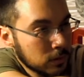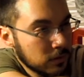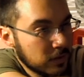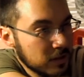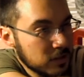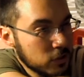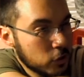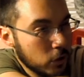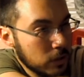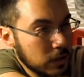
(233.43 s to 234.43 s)
Doesn't
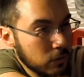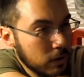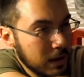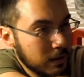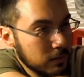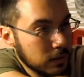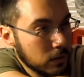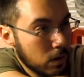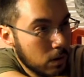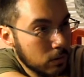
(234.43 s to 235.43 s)
jerk you around at
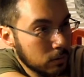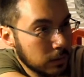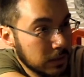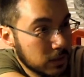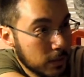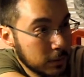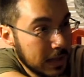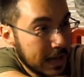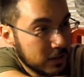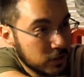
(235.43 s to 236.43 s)
all in double
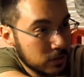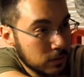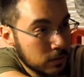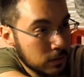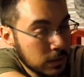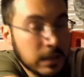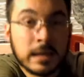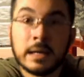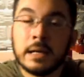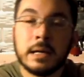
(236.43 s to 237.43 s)
action.
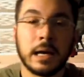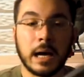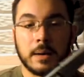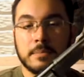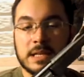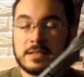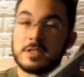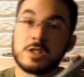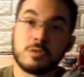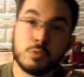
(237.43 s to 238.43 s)
It's a
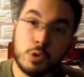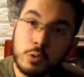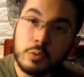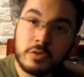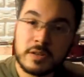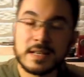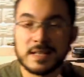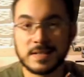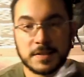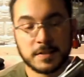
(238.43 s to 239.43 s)
smooth,
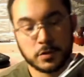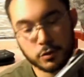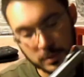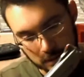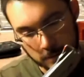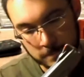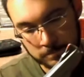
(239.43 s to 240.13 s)
consistent trigger.